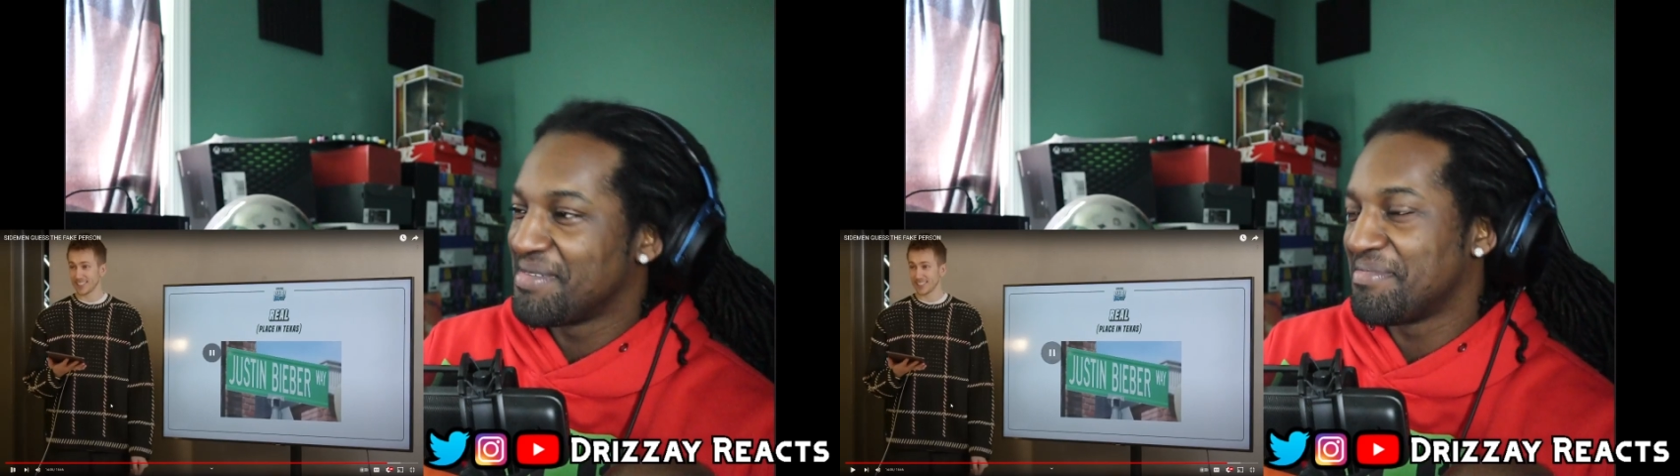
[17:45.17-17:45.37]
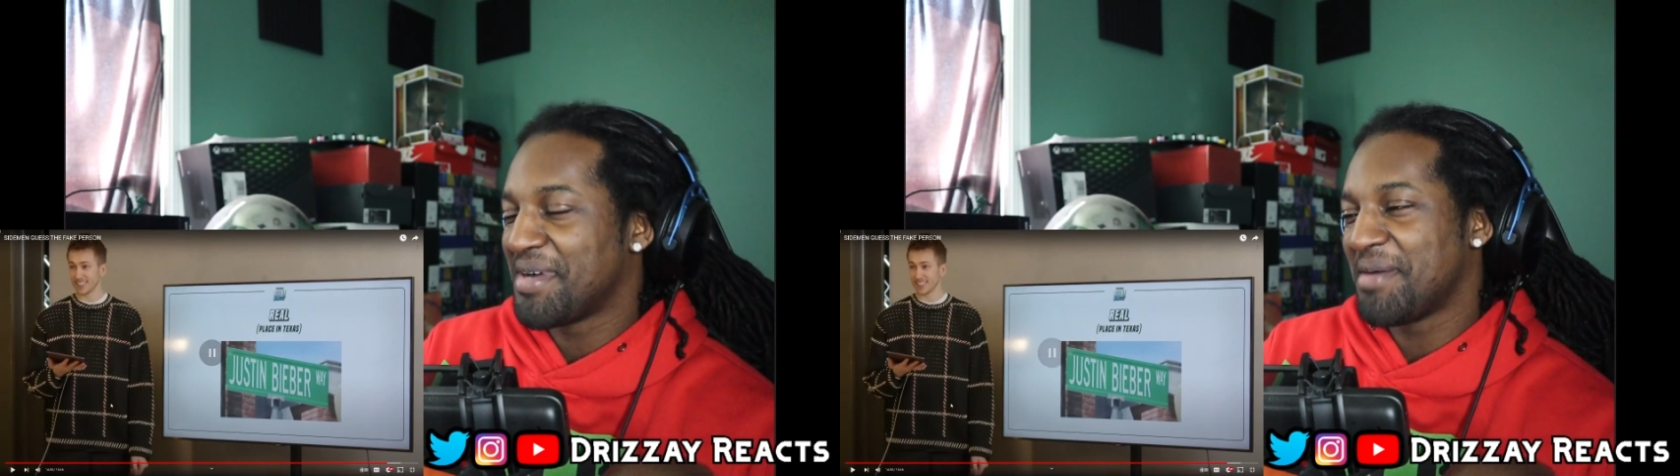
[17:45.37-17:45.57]

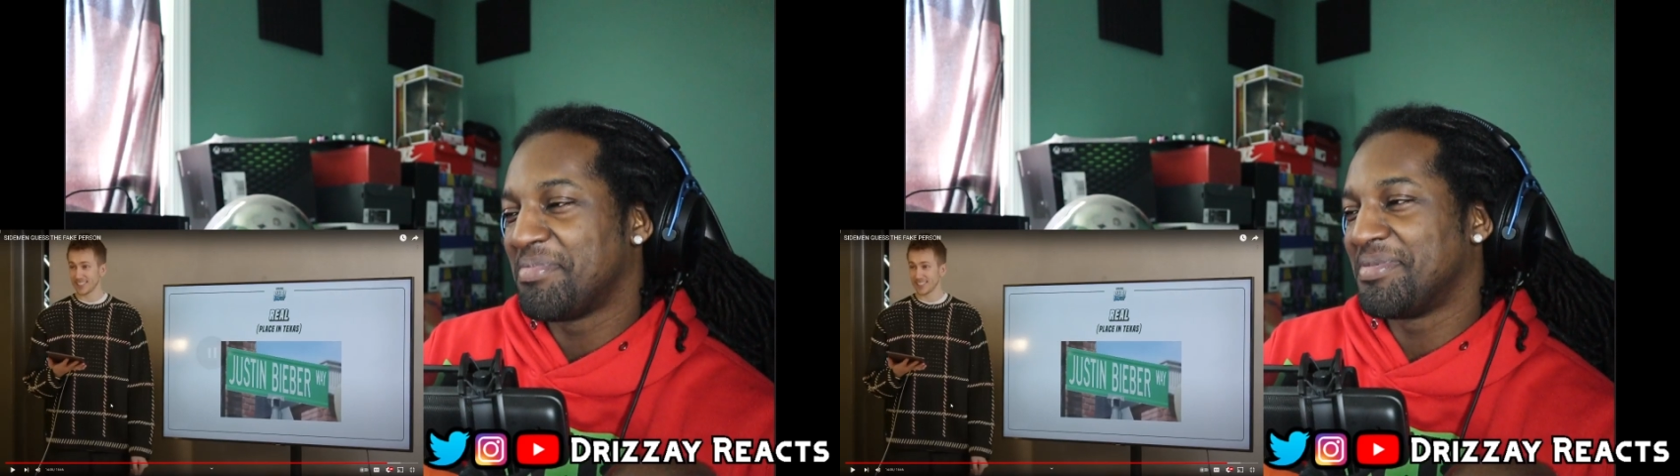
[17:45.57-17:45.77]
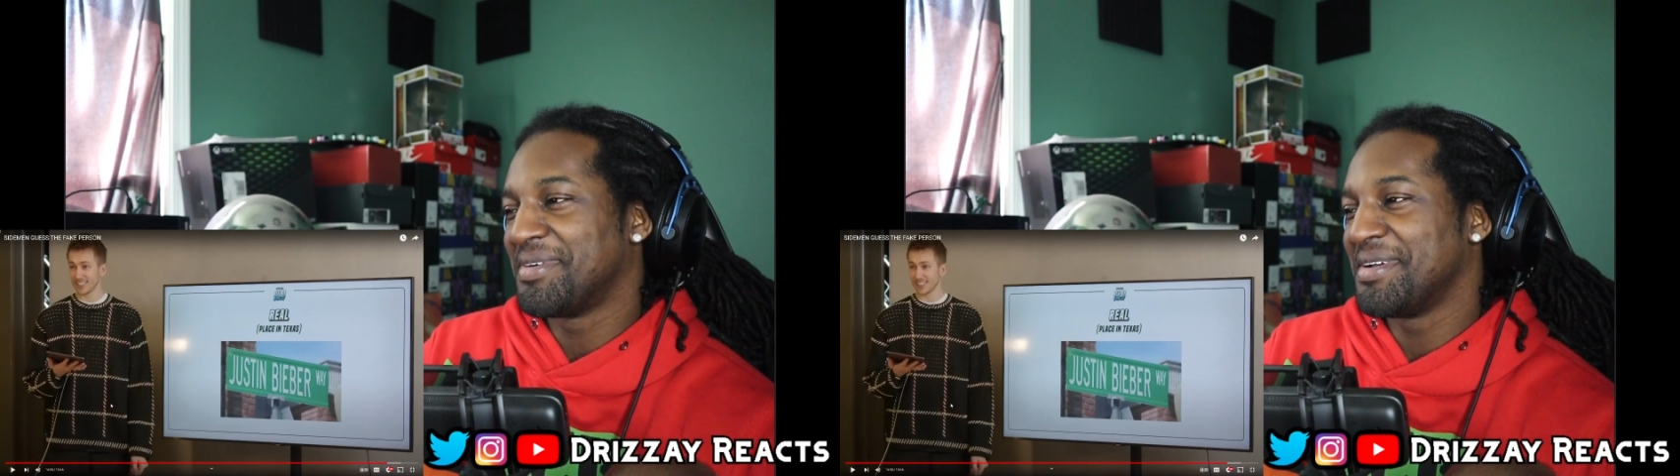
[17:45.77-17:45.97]
My
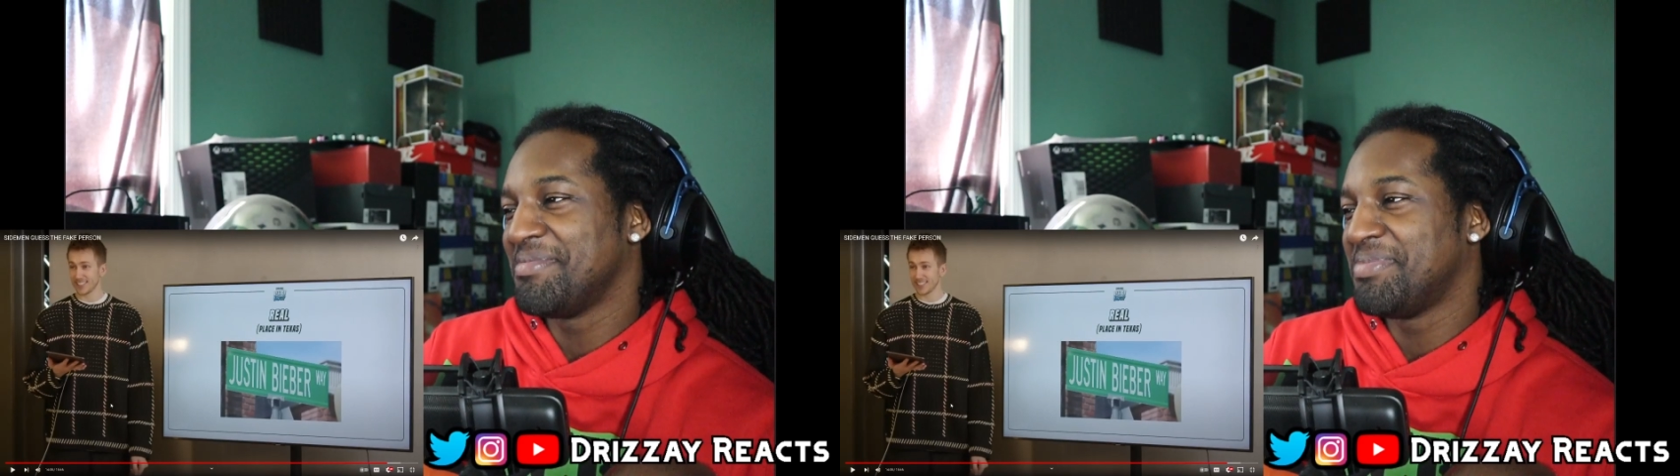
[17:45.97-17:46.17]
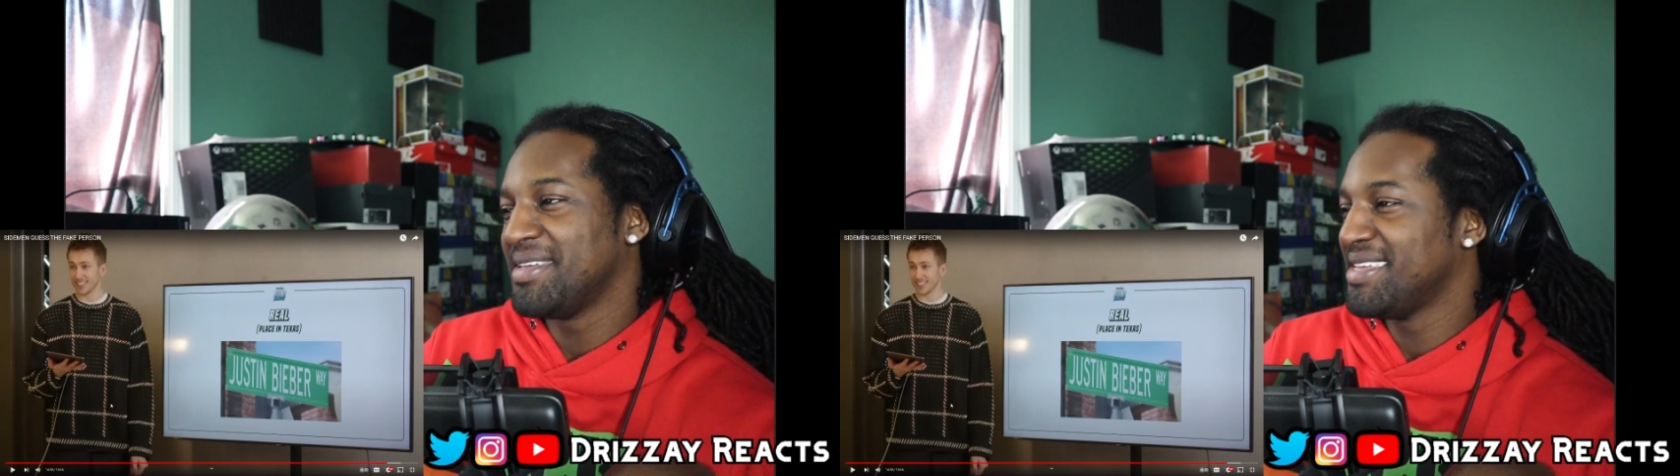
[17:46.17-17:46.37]
boy
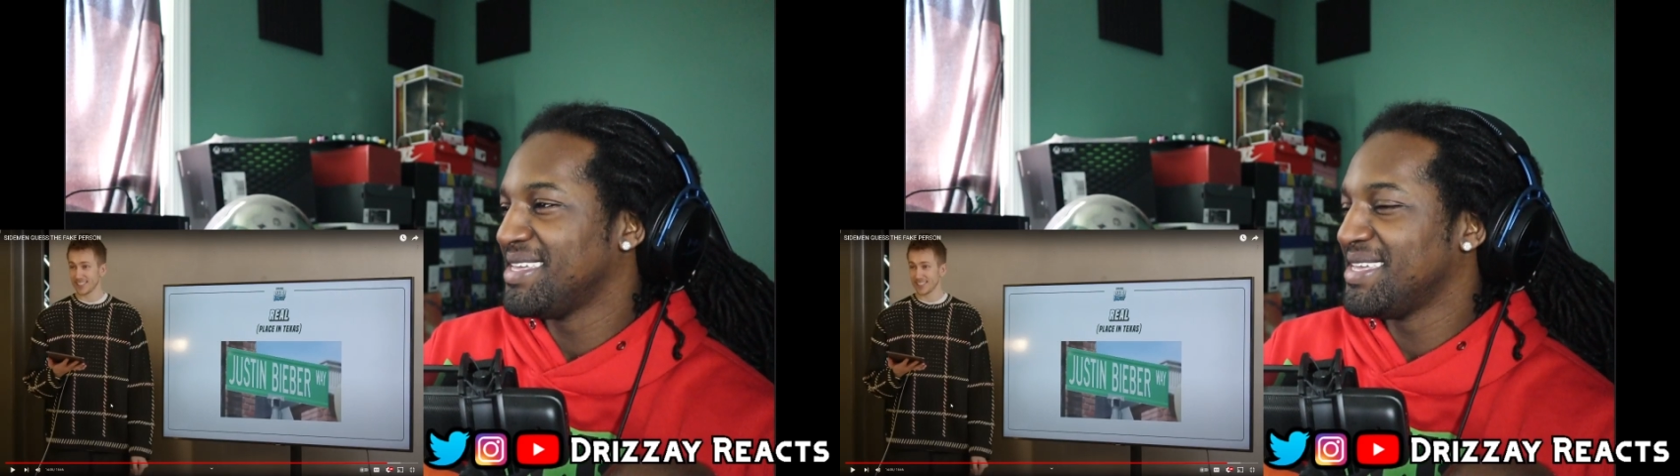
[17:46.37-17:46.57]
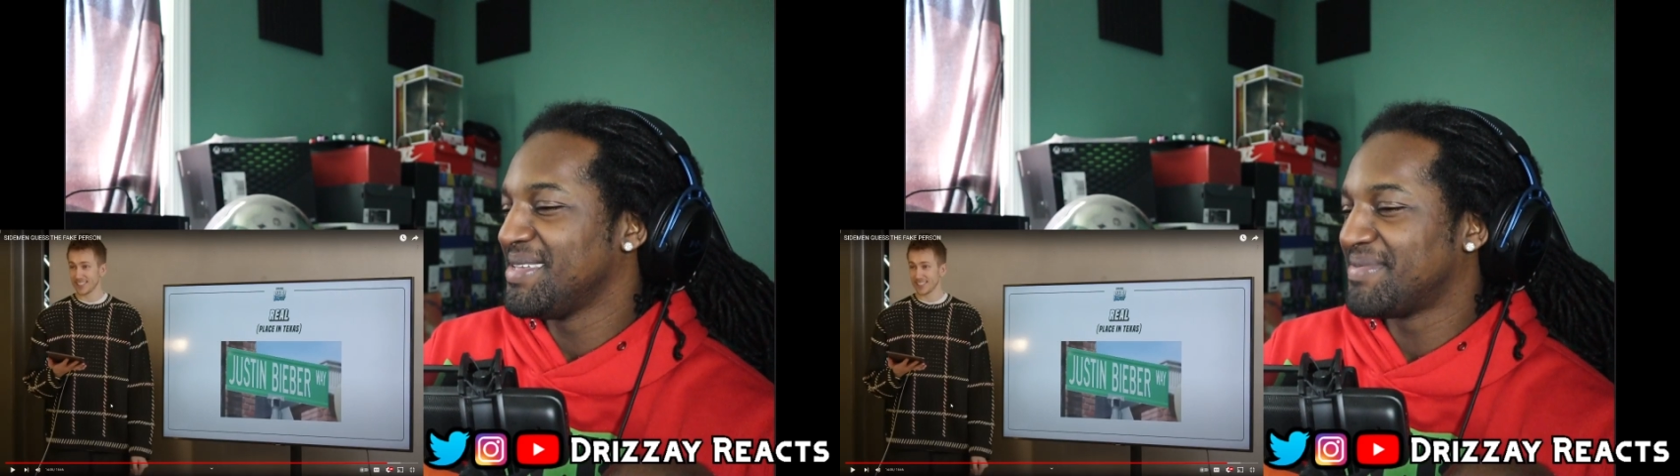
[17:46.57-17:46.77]

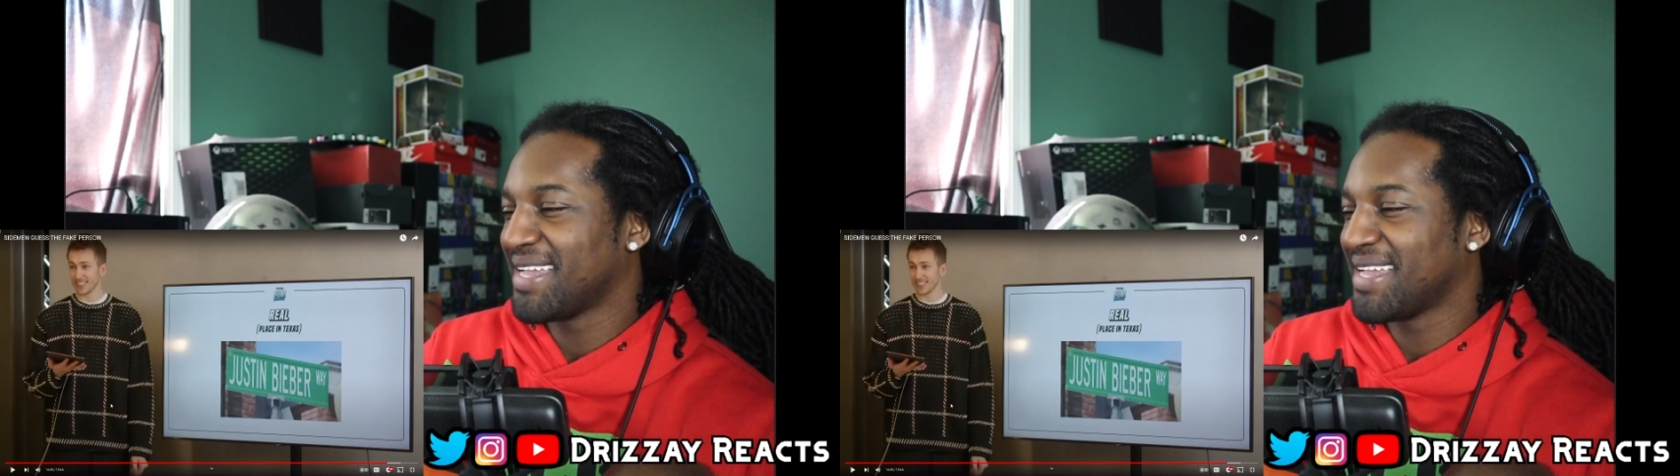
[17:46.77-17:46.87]
Biebs